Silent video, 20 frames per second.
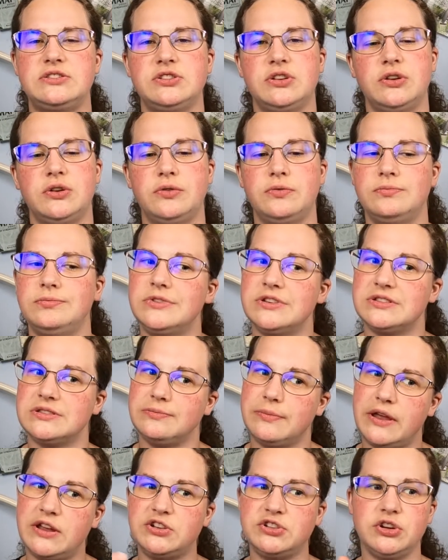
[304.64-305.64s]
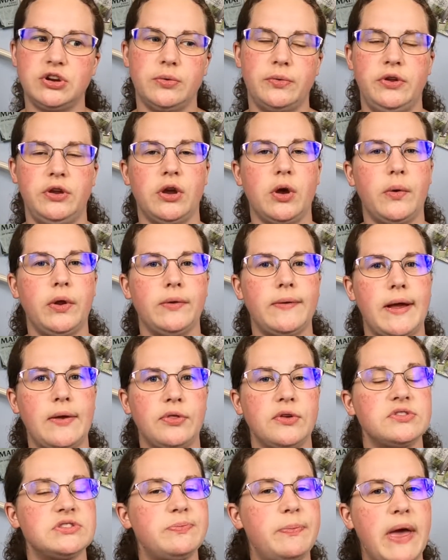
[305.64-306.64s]
so just make sure when you're going around
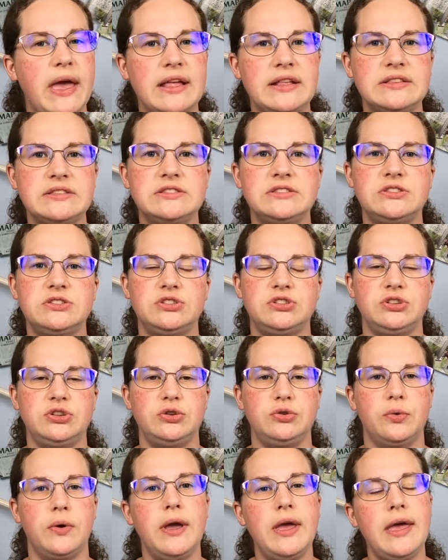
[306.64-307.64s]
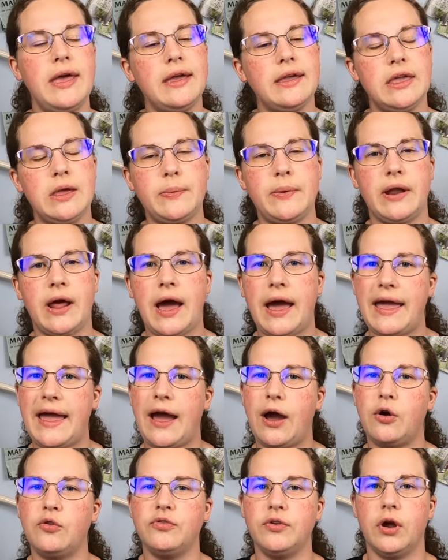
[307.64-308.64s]
those bends to keep an eye
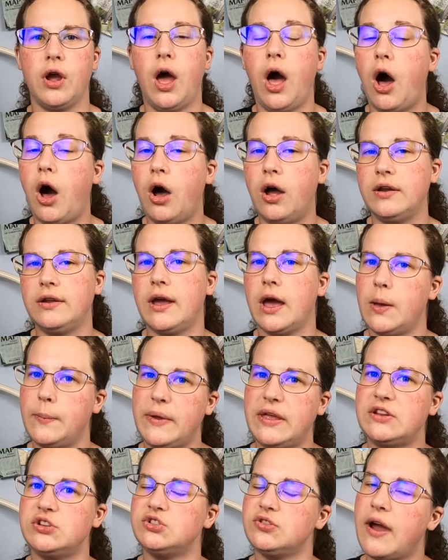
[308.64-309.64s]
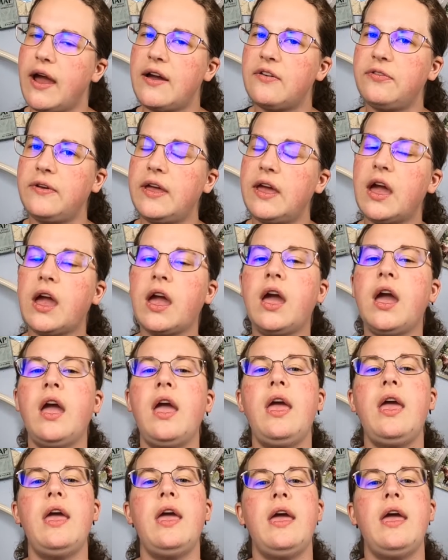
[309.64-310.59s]
out for oncoming traffic.